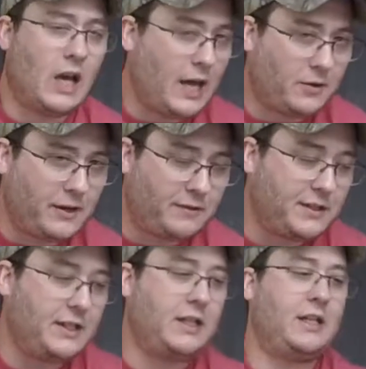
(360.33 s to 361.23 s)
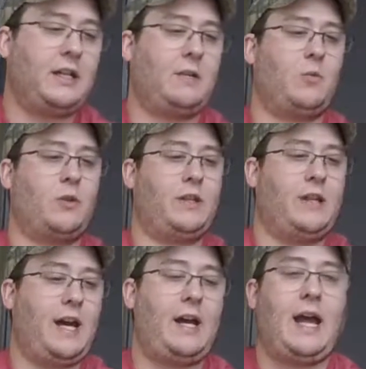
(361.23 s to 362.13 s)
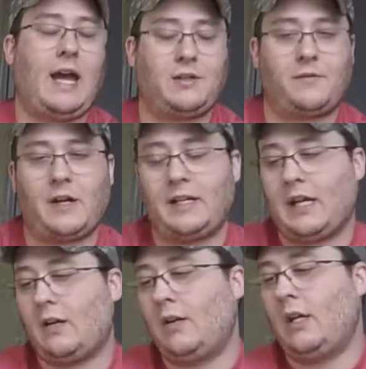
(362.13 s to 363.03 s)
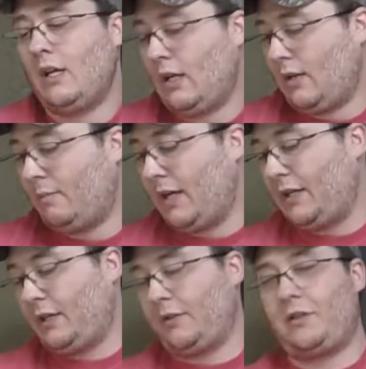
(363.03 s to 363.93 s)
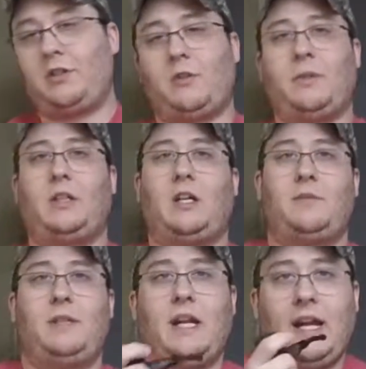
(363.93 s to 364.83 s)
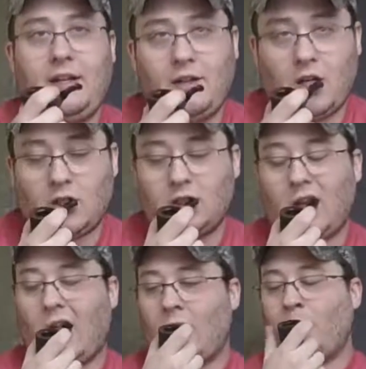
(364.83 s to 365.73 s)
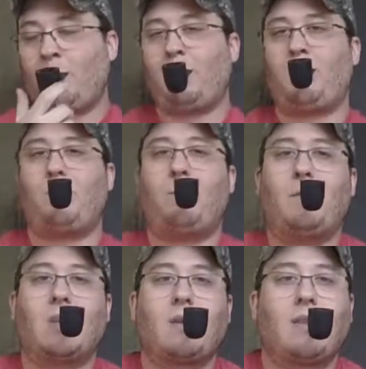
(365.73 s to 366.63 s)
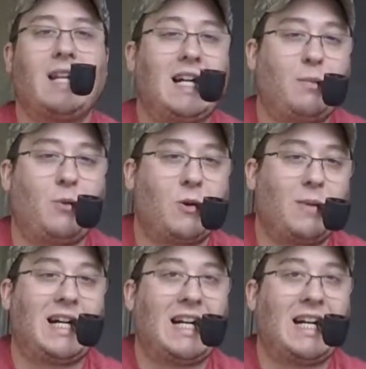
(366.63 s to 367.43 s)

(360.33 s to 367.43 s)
I don't ever need anything more than that as of right now. My Country Gentleman cost me $8. That's more